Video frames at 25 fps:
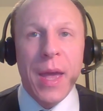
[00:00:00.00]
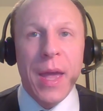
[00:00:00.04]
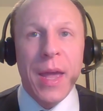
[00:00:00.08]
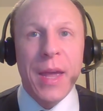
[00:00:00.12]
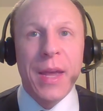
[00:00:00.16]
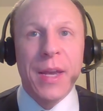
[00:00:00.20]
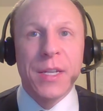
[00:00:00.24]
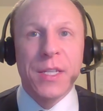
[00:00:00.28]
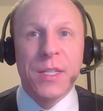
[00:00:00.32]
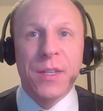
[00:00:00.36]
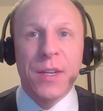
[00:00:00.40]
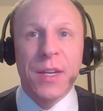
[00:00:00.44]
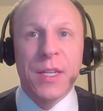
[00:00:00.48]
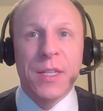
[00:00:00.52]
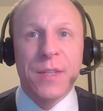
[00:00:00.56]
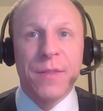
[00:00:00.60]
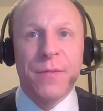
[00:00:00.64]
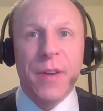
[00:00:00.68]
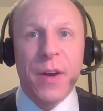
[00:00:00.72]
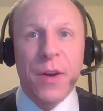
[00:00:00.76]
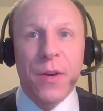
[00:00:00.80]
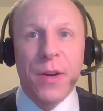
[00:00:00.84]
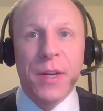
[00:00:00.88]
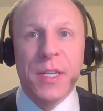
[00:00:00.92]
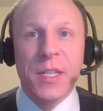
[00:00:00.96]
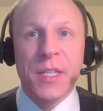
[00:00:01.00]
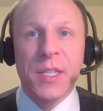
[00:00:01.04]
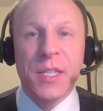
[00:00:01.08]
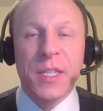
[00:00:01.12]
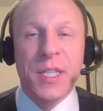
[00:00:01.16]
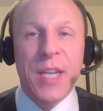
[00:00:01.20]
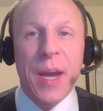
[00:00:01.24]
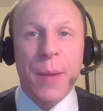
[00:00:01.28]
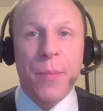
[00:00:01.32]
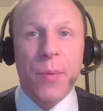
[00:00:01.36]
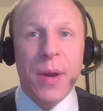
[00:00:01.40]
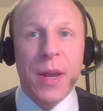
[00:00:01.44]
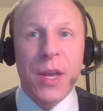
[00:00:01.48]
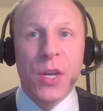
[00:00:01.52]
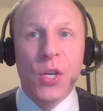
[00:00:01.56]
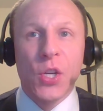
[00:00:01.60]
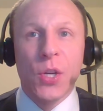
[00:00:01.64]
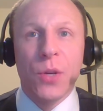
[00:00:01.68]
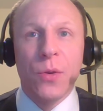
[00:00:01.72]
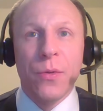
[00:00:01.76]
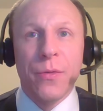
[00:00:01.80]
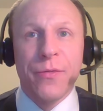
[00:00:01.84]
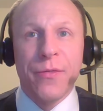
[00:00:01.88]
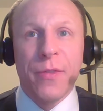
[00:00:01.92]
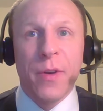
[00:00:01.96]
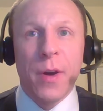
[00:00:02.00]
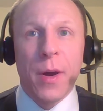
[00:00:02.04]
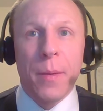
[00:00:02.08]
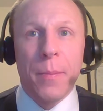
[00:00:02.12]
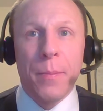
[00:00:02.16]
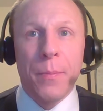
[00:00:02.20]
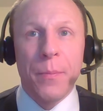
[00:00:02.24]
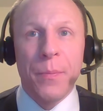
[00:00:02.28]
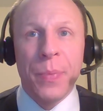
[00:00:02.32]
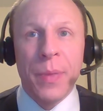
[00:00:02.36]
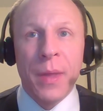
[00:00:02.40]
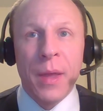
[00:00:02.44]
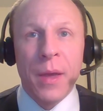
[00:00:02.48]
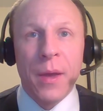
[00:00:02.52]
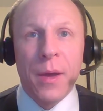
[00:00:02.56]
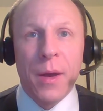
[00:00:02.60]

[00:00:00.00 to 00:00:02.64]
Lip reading: is a very separate issue from